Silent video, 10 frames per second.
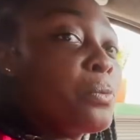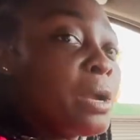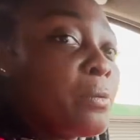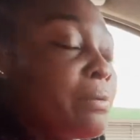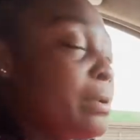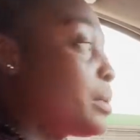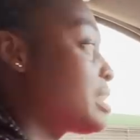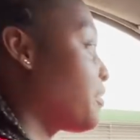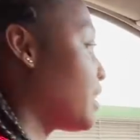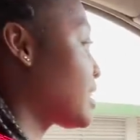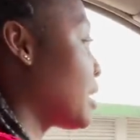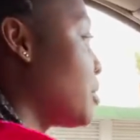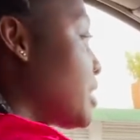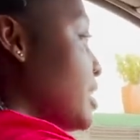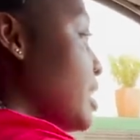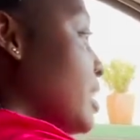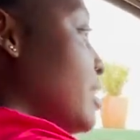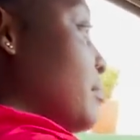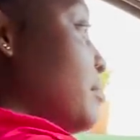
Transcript: Where, where, where was the first time you tasted it?